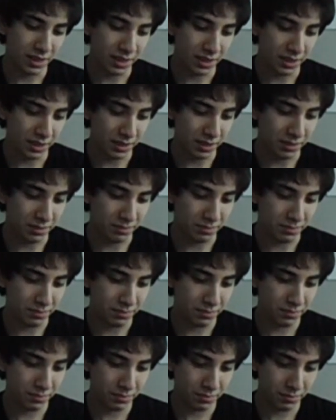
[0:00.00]
Um,
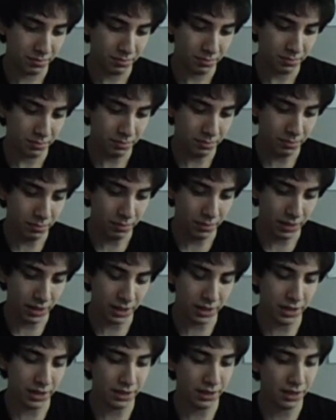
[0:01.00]

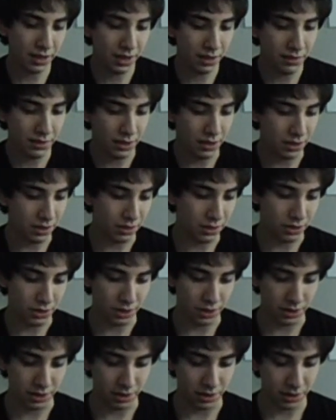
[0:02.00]
and I think I have another
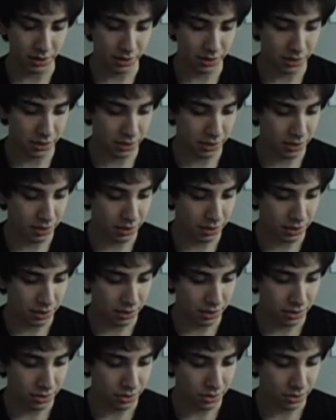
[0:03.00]
drawing
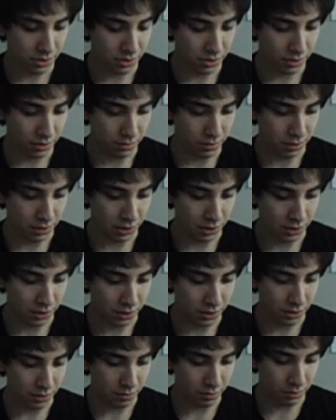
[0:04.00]
of
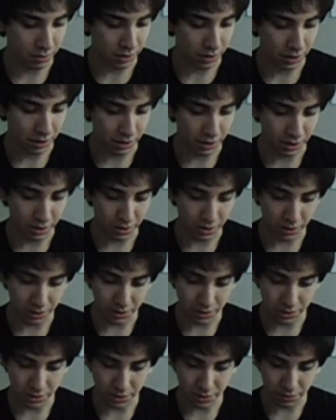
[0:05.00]
her with like other
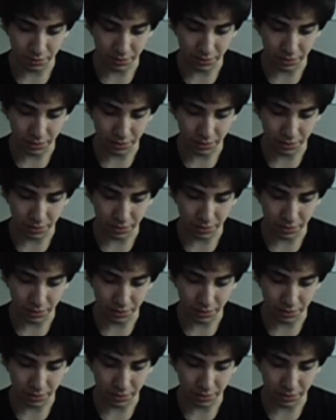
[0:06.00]
stuff